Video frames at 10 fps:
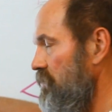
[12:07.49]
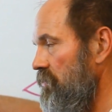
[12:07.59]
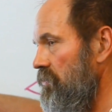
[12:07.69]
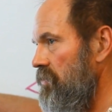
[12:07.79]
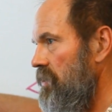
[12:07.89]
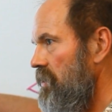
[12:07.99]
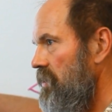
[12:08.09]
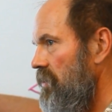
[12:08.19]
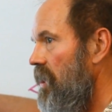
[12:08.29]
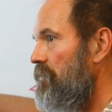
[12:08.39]
soon,
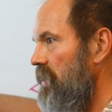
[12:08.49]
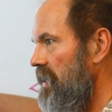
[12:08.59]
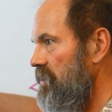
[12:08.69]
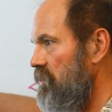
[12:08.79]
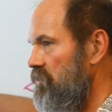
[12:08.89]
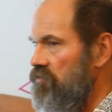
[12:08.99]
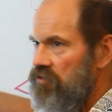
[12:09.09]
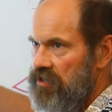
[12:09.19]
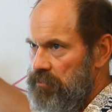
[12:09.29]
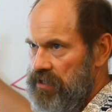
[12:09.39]
often that is just do
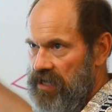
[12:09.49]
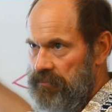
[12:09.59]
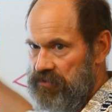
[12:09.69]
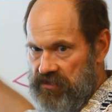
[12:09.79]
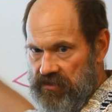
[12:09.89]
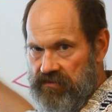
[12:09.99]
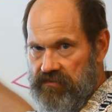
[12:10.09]
the complete opposite.